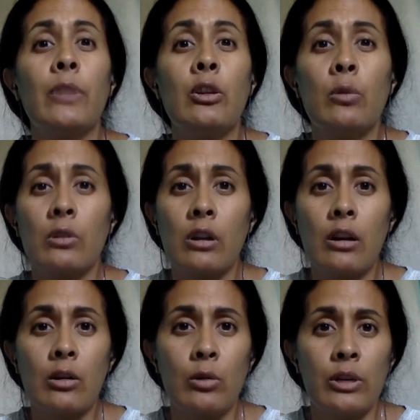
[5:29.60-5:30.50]
you are
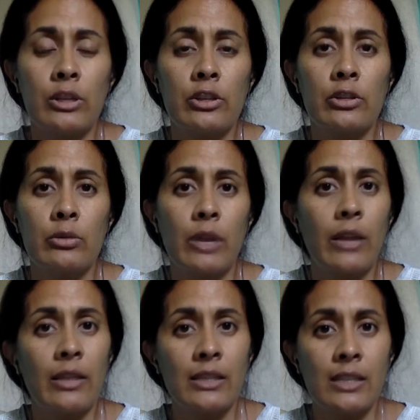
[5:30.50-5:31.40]
not going to
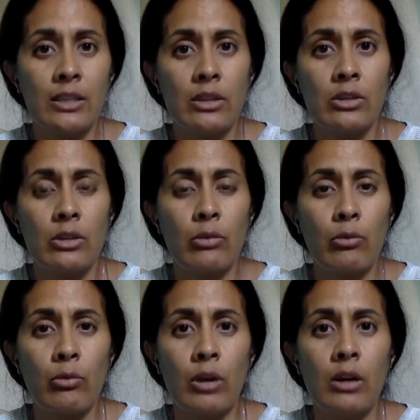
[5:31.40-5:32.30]
get the sentence
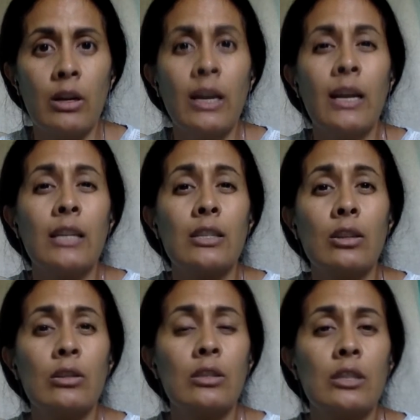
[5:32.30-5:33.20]
wrong. As
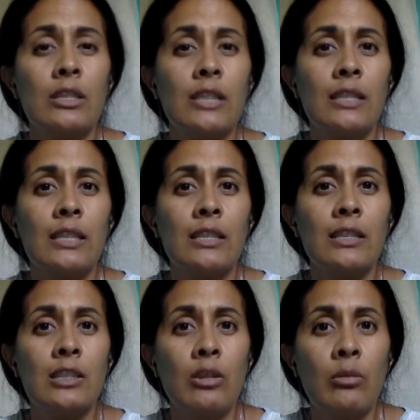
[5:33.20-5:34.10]
long as the sentence
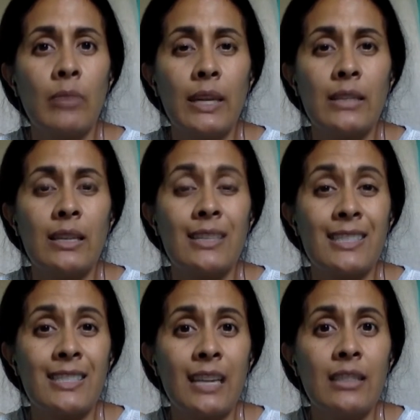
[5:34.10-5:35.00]
still makes
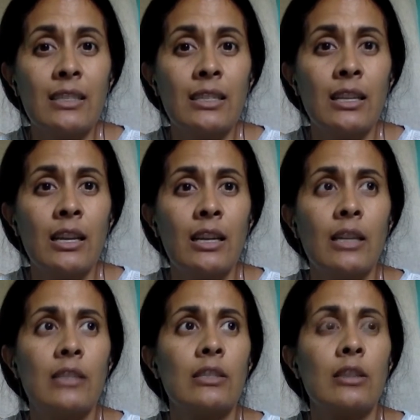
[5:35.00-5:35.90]
sense,
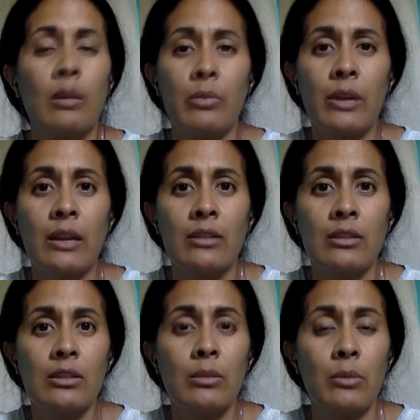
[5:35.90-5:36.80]
is
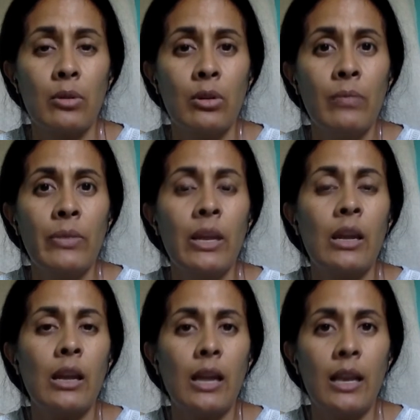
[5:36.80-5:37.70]
comprehensible
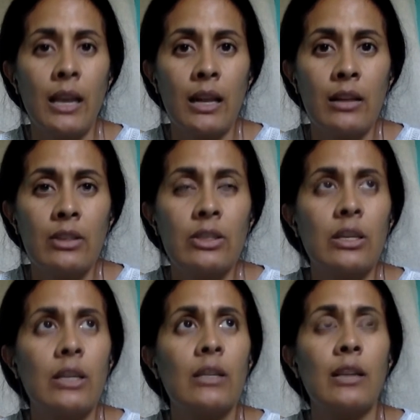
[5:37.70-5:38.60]
in English,
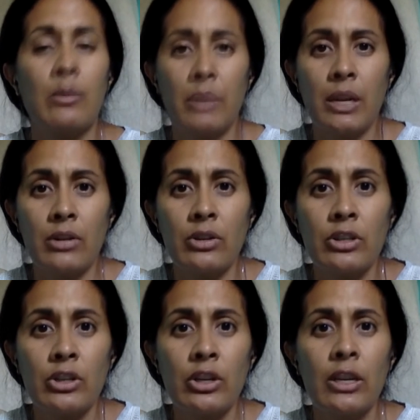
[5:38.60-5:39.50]
it can be
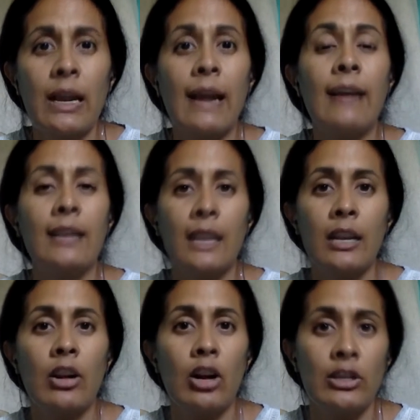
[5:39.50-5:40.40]
understood and in
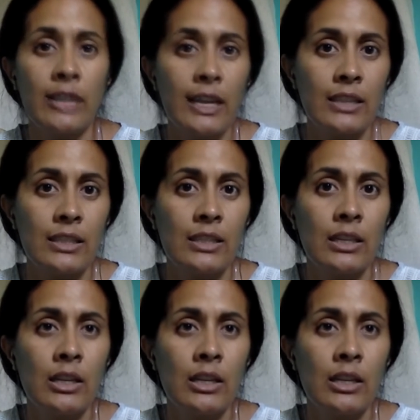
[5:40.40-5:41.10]
context,